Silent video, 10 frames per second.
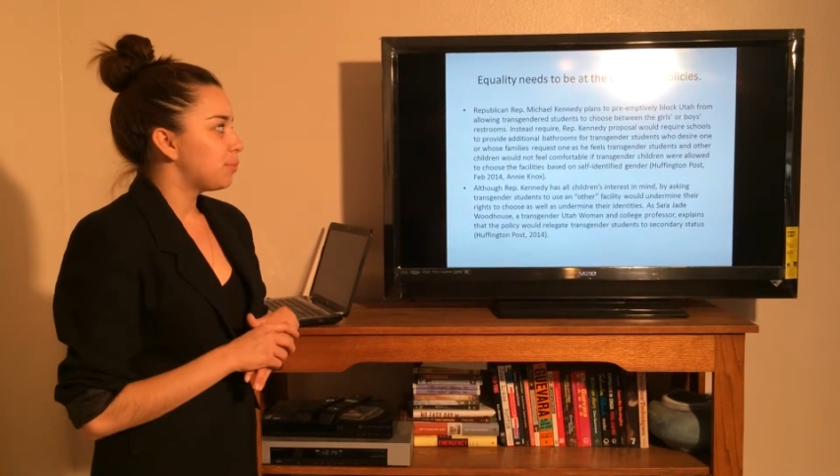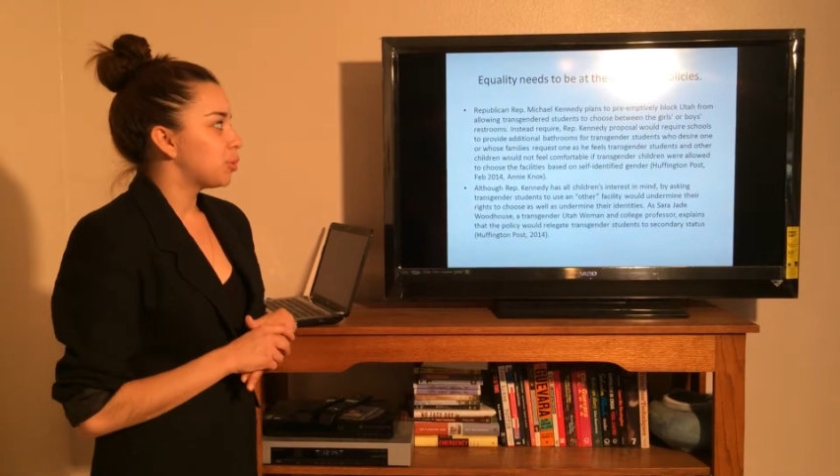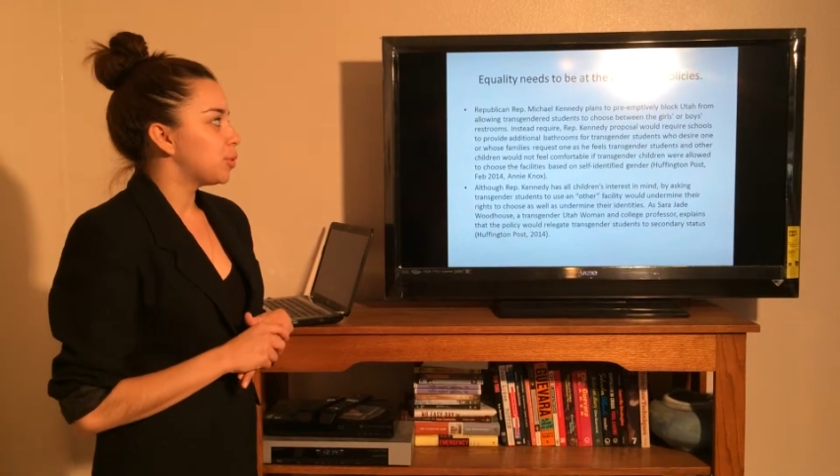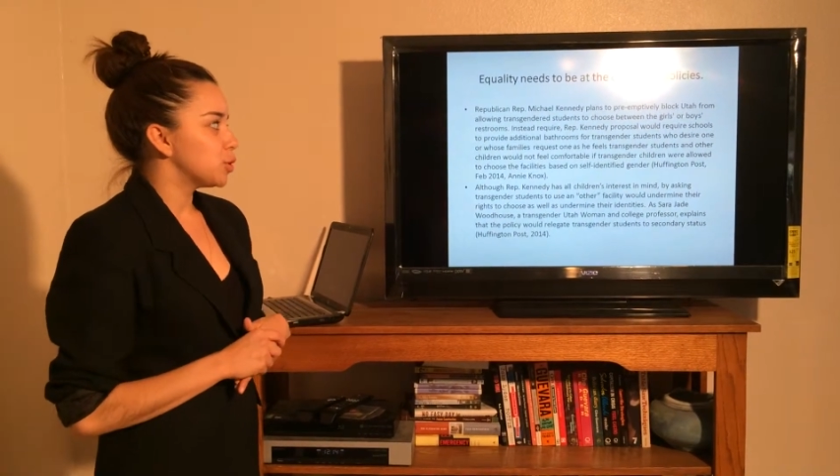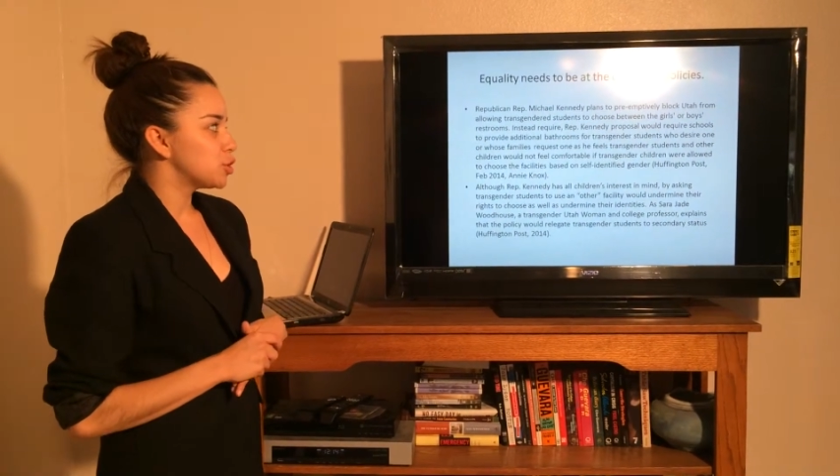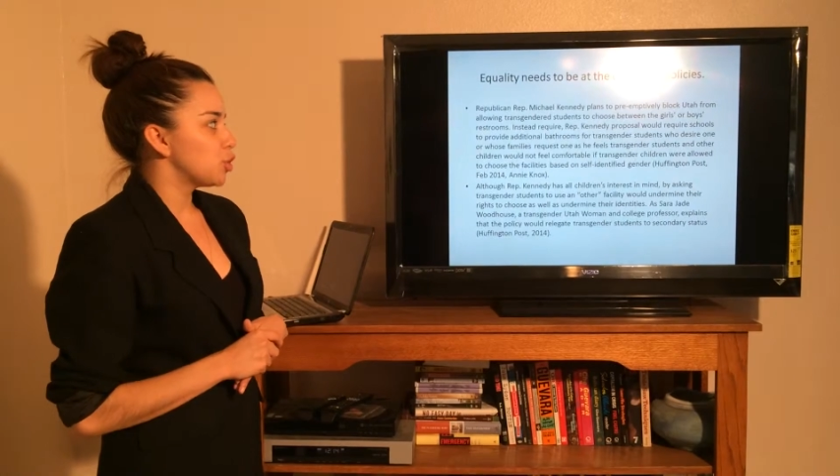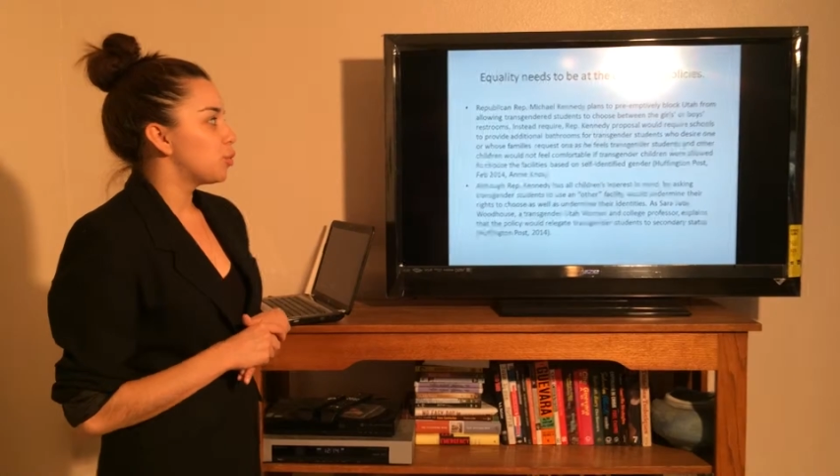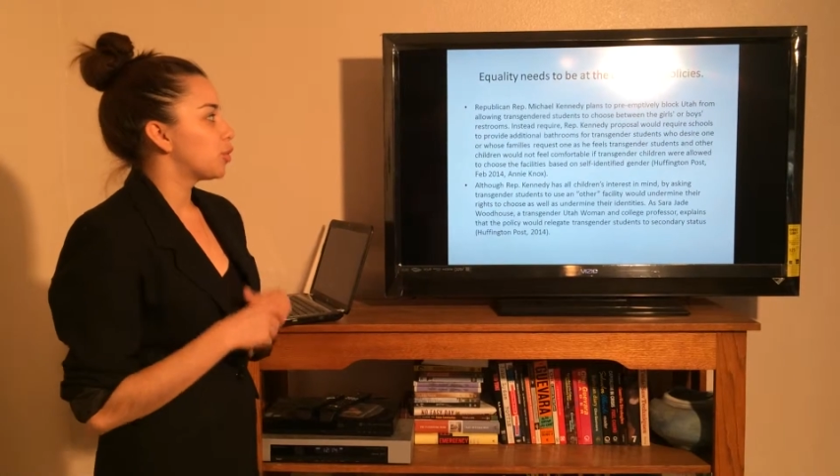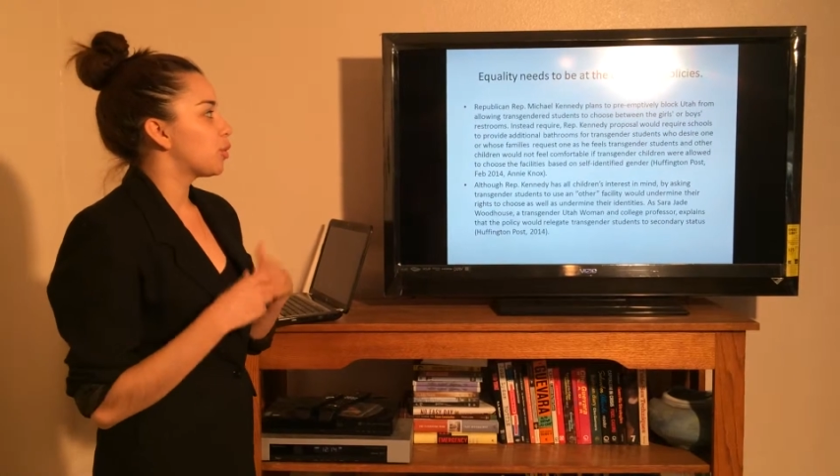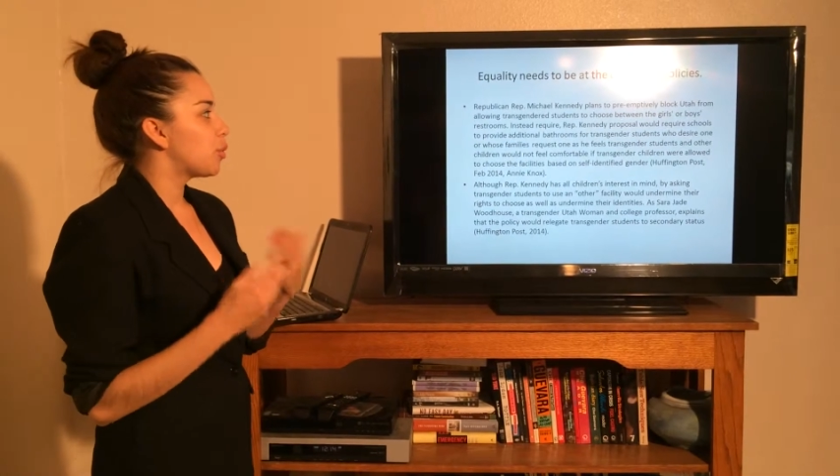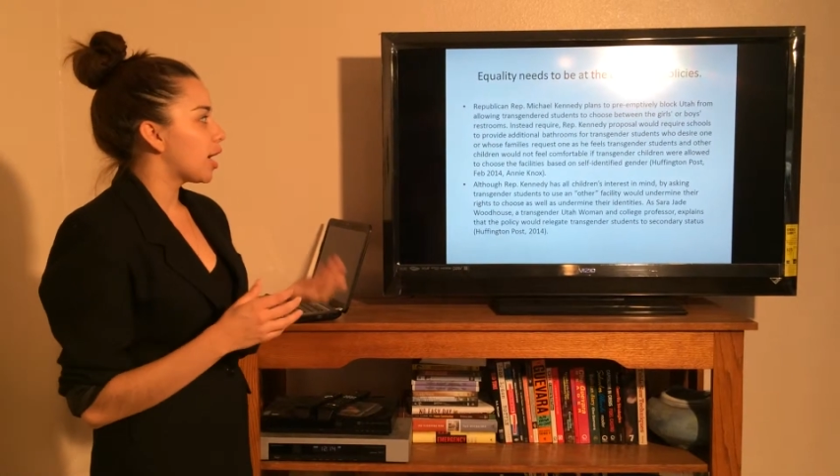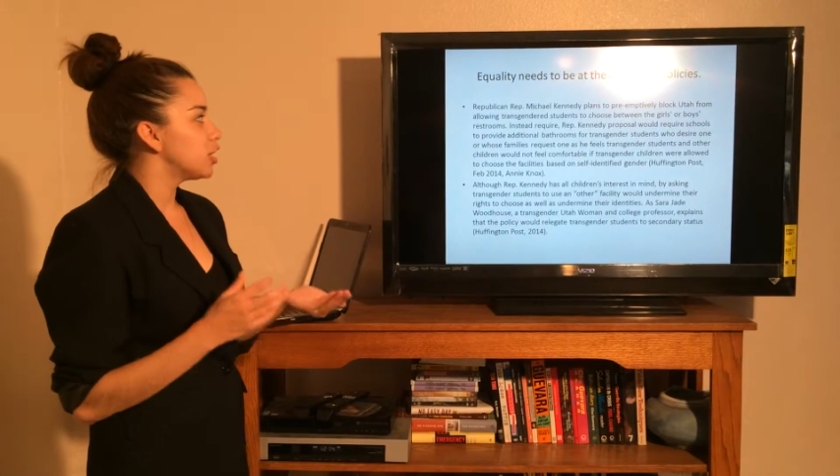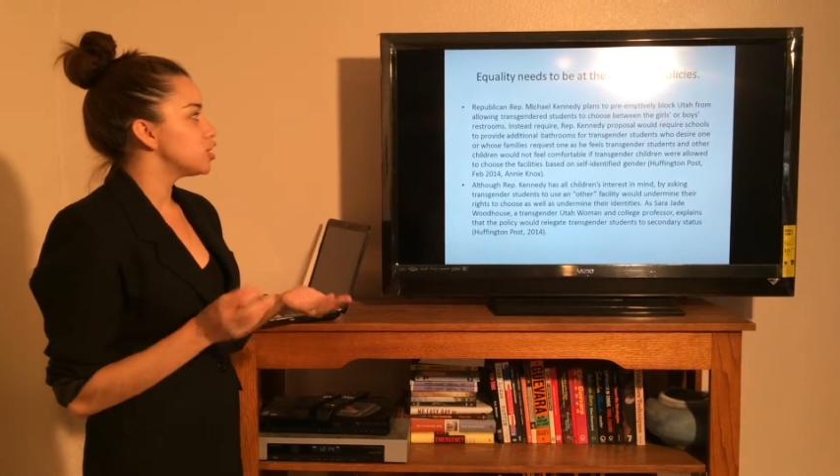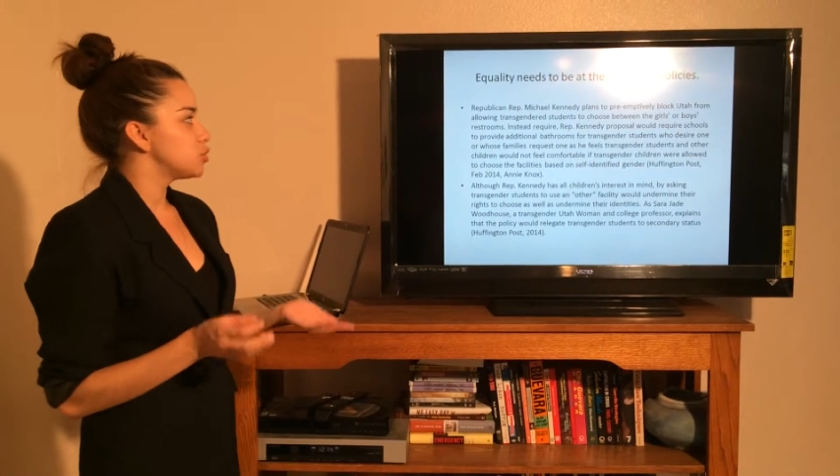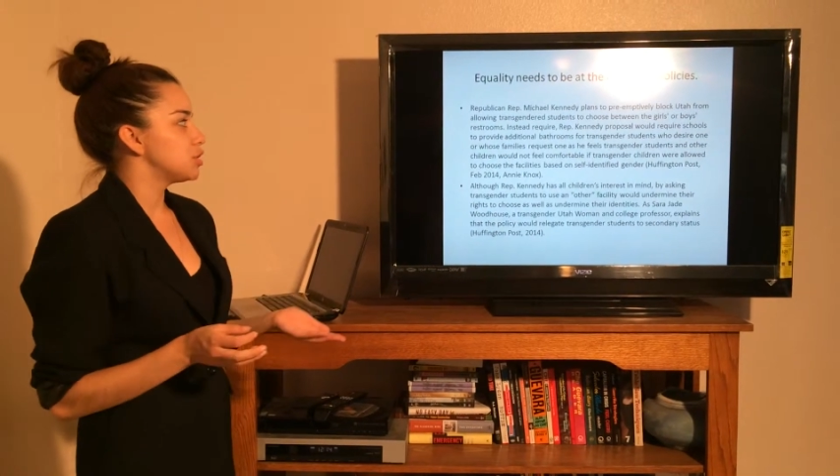proposal would
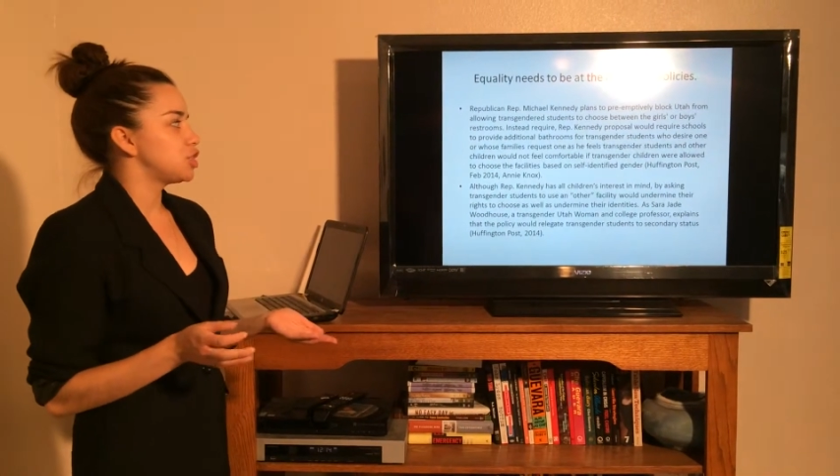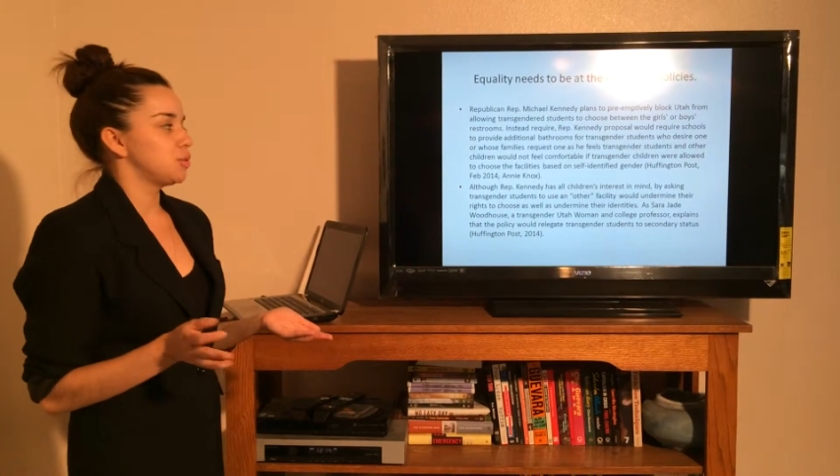require students